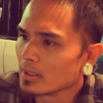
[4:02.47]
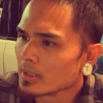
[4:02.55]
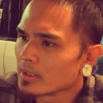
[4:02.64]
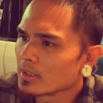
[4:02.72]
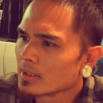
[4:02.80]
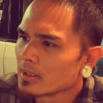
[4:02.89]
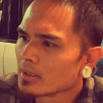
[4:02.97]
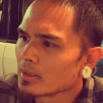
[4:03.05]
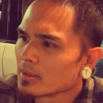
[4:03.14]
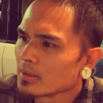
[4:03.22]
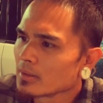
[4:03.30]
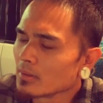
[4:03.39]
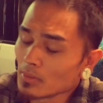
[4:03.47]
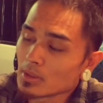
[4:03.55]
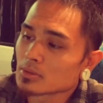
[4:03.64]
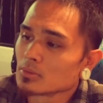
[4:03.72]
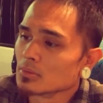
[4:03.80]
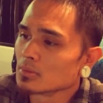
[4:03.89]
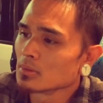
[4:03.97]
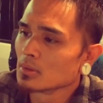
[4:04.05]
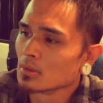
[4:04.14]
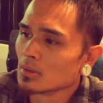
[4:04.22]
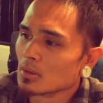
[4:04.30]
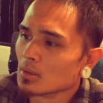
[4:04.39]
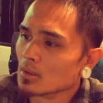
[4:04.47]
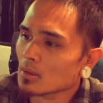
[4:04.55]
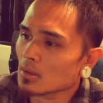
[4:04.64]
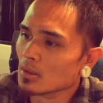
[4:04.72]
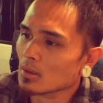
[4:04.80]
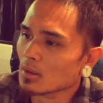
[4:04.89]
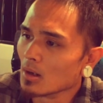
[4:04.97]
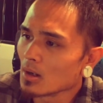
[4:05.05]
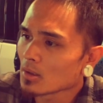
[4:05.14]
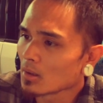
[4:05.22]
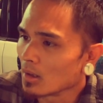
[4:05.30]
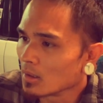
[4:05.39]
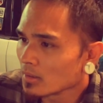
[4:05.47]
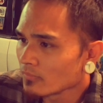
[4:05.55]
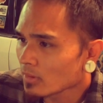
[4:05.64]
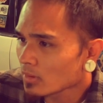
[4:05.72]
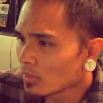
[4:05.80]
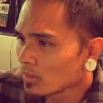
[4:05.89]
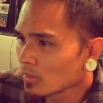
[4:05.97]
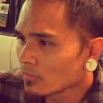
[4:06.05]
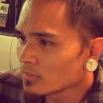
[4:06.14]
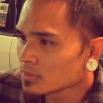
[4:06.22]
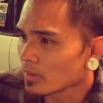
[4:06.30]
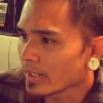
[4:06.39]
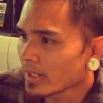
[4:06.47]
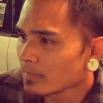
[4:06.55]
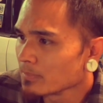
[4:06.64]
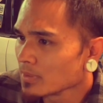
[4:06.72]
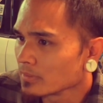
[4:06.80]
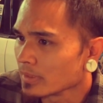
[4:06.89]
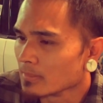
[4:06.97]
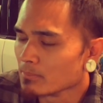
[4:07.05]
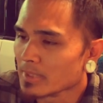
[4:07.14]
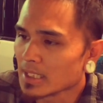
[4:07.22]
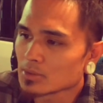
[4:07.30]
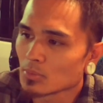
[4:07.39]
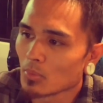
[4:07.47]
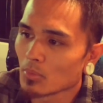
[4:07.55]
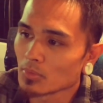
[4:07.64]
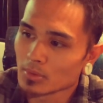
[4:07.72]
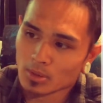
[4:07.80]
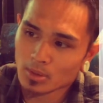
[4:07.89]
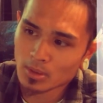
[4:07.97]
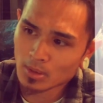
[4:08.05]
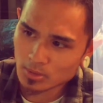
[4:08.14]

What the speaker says: And that's cool. All of our coilovers are hand built and made to order.